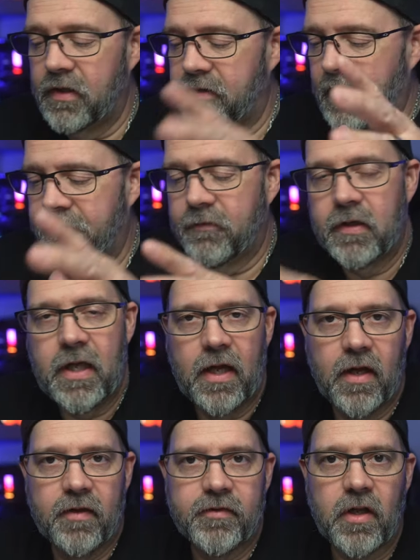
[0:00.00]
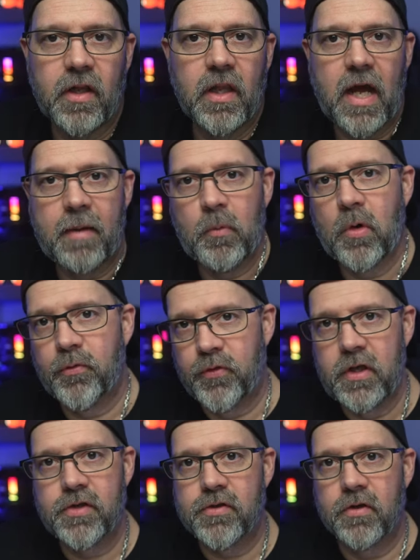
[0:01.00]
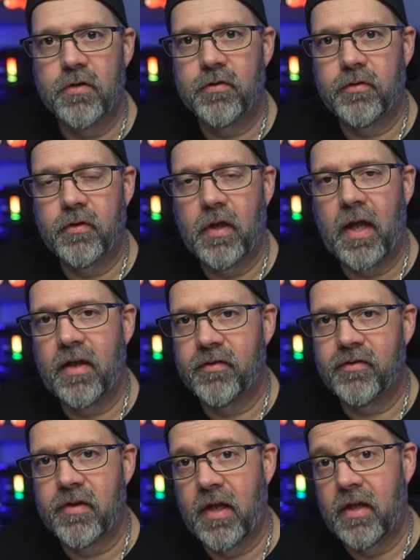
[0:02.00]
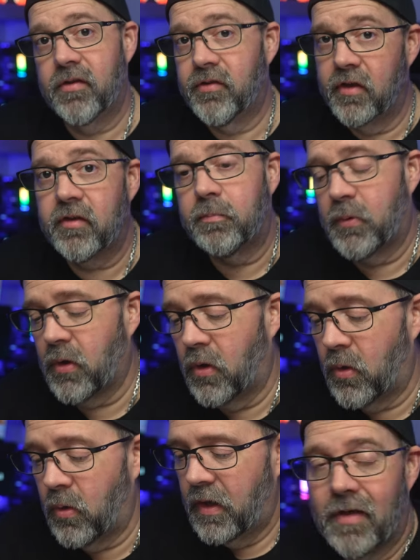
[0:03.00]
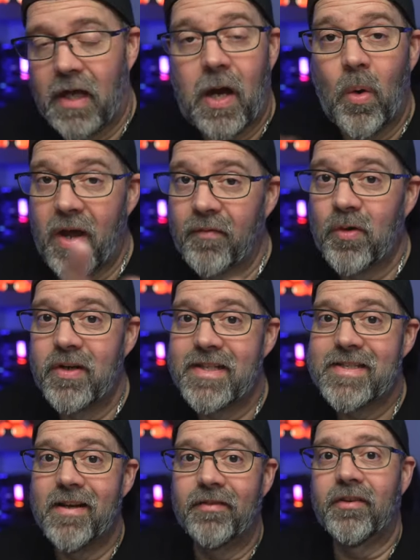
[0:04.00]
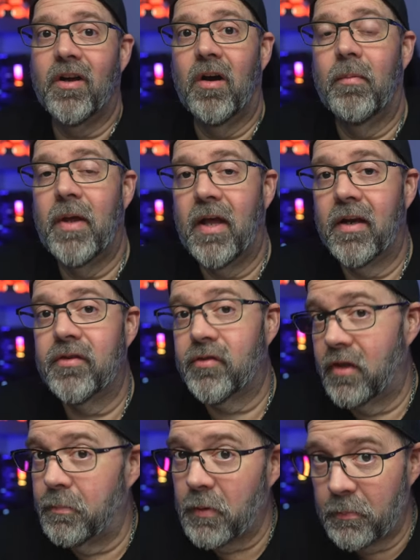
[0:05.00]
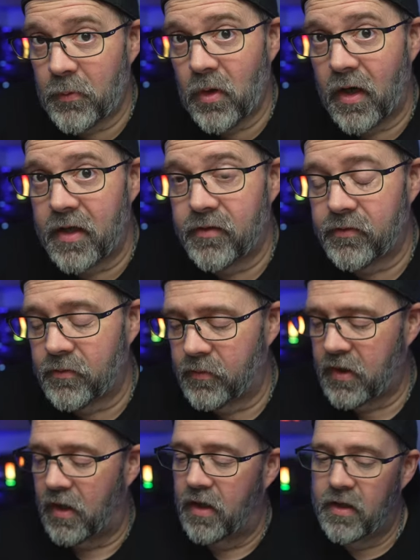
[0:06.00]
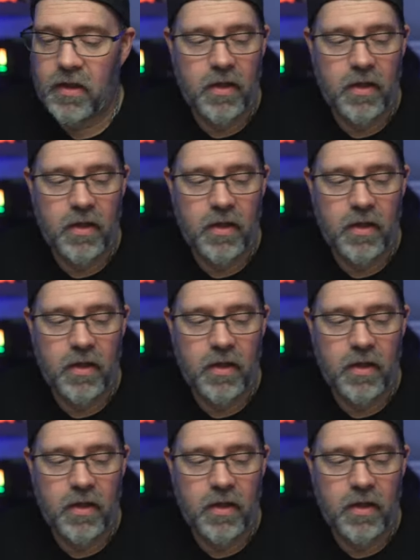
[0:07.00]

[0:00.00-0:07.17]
It definitely has a lot more features as the A6 Pro. However, it does come at a steeper price, okay?